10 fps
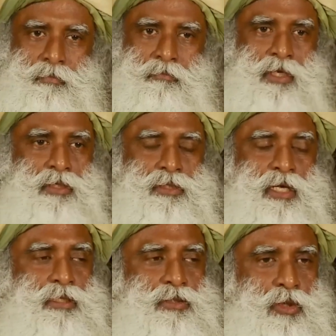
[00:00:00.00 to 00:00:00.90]
Because
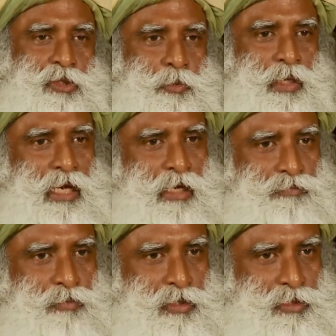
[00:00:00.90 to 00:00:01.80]
that is not the way
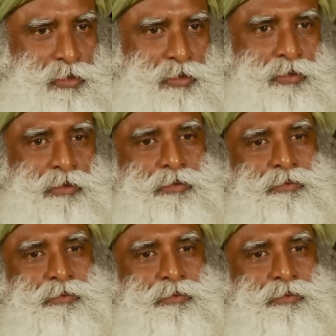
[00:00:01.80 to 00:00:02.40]
life works.